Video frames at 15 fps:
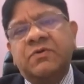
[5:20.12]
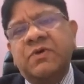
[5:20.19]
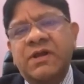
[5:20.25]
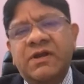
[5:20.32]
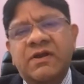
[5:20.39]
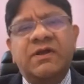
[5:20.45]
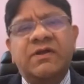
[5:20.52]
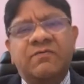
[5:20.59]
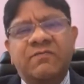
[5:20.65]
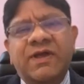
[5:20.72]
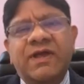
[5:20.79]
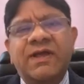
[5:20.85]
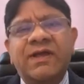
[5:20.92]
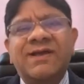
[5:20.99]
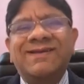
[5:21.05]
in a
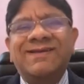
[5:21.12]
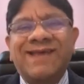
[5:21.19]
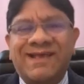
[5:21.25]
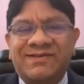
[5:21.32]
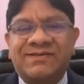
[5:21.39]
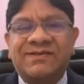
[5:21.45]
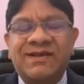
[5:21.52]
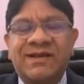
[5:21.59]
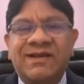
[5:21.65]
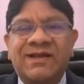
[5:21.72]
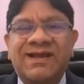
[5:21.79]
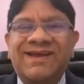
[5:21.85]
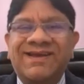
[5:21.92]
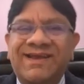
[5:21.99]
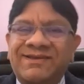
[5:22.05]
way, yes,
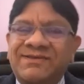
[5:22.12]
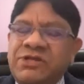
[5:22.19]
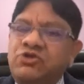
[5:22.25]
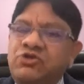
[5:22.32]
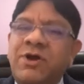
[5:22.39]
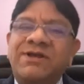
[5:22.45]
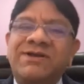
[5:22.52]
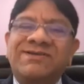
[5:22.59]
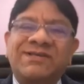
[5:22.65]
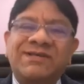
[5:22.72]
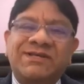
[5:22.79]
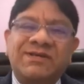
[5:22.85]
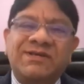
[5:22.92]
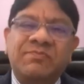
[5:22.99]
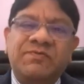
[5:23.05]
it's a joint
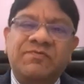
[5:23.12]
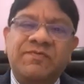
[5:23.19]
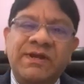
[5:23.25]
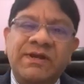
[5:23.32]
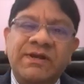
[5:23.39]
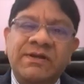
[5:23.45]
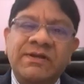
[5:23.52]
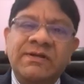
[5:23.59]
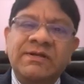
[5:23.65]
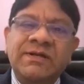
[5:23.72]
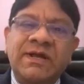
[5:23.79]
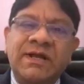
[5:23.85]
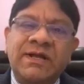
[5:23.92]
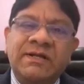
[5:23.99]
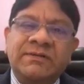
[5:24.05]
decision between
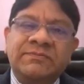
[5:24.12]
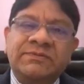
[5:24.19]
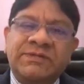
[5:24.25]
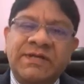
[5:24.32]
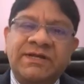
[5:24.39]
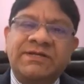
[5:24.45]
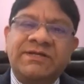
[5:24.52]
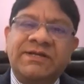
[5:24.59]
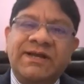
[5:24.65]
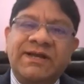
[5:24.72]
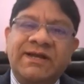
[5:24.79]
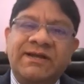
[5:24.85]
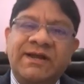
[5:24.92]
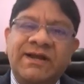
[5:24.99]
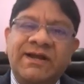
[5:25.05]
surgeon
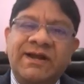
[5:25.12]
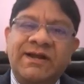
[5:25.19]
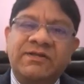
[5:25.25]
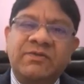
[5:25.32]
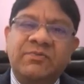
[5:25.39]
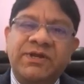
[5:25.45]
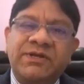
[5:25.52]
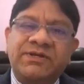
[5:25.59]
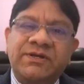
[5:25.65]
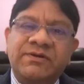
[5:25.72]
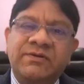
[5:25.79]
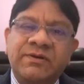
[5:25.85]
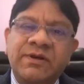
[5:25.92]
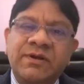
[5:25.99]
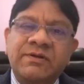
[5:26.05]
and the patient,
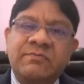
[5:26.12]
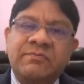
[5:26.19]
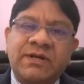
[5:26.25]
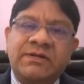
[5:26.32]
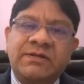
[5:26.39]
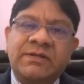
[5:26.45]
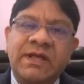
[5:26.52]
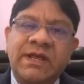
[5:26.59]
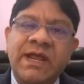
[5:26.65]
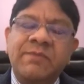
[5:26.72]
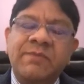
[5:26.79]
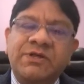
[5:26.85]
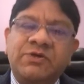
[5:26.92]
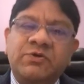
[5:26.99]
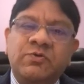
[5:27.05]
but the
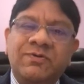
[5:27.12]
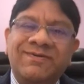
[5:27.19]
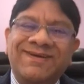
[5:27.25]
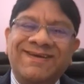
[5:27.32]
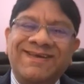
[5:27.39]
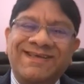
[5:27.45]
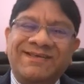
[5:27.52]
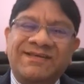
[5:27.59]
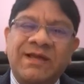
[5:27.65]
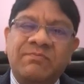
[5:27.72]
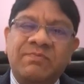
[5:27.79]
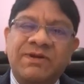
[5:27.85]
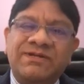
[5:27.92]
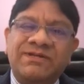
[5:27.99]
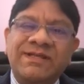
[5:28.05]
aim is to
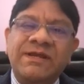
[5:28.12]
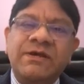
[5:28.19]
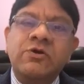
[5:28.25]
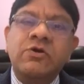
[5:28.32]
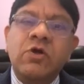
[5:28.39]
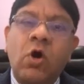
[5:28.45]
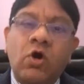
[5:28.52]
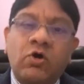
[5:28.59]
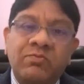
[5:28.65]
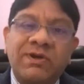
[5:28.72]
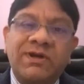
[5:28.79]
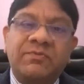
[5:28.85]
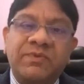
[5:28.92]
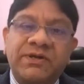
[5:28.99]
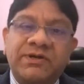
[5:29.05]
re-establish the
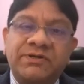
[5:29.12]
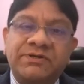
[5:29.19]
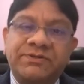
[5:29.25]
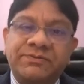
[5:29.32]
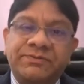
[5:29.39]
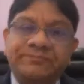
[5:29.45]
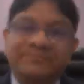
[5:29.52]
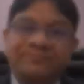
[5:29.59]
normal appearance.